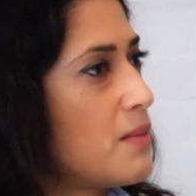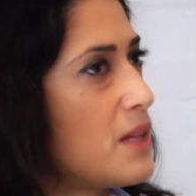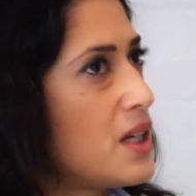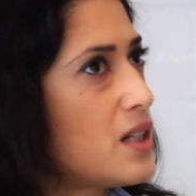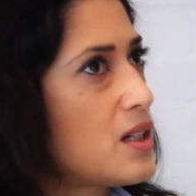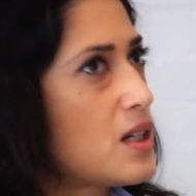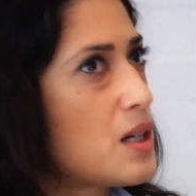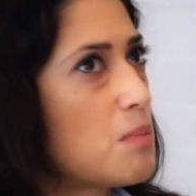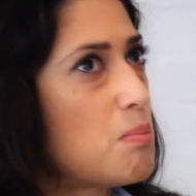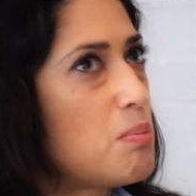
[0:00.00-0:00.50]

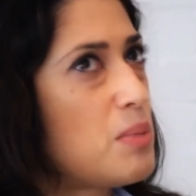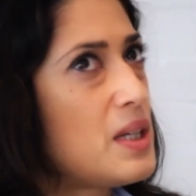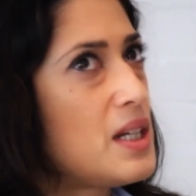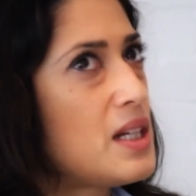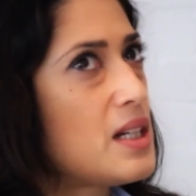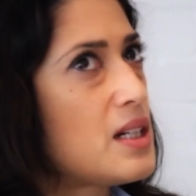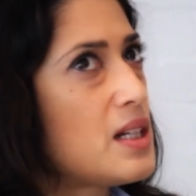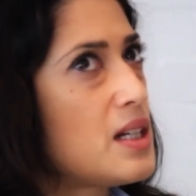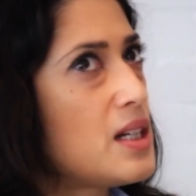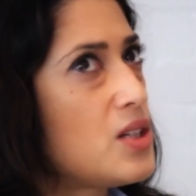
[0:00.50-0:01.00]
It
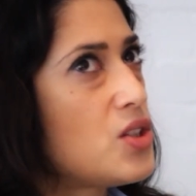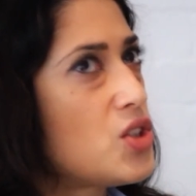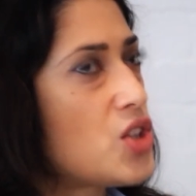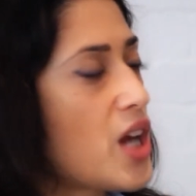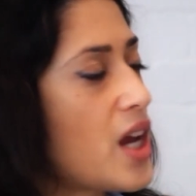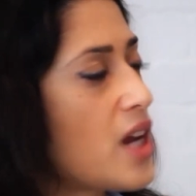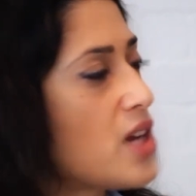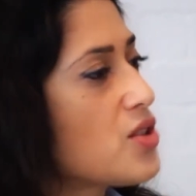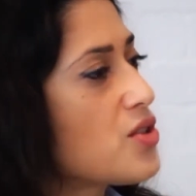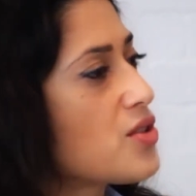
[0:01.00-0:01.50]
completely
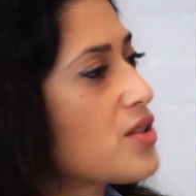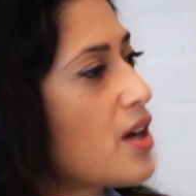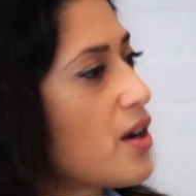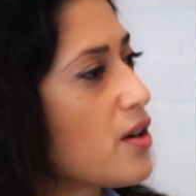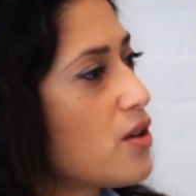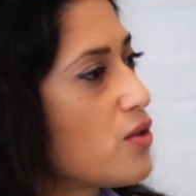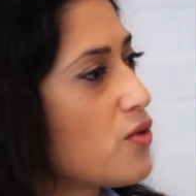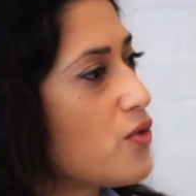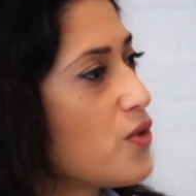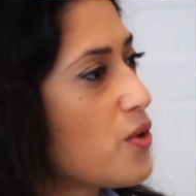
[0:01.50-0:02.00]
changes how
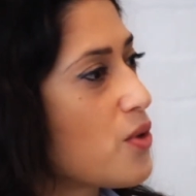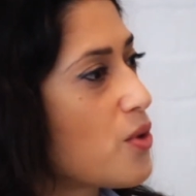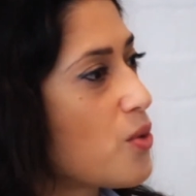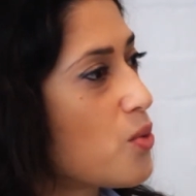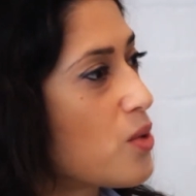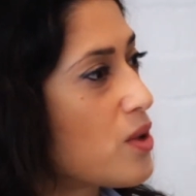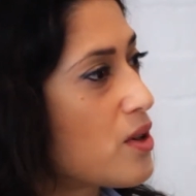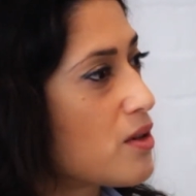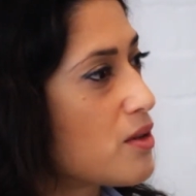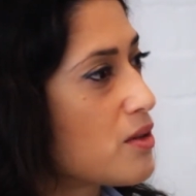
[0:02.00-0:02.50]
you view the
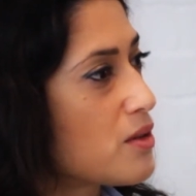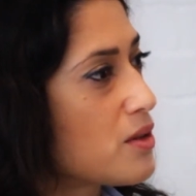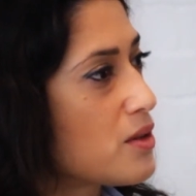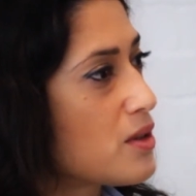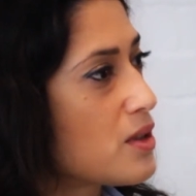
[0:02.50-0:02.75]
world.